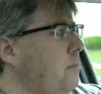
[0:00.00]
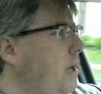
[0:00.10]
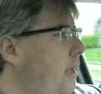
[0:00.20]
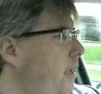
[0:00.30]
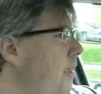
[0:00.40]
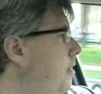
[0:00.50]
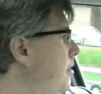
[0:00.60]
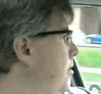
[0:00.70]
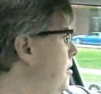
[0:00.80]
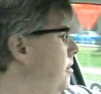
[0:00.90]
money
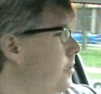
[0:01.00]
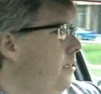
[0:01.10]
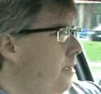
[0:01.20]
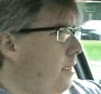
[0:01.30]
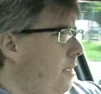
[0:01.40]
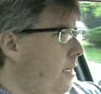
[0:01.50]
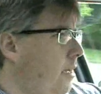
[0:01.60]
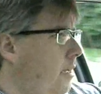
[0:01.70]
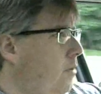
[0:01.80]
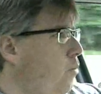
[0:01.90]

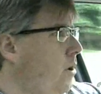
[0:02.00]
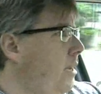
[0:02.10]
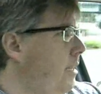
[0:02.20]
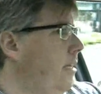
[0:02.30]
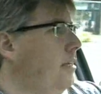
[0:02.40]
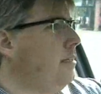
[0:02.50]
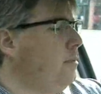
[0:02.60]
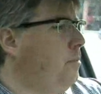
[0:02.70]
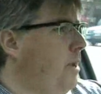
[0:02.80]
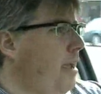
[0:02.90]
and what
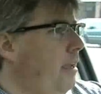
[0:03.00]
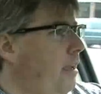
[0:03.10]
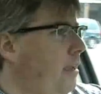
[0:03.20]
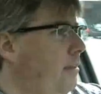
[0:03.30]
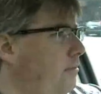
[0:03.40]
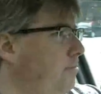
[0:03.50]
is banking?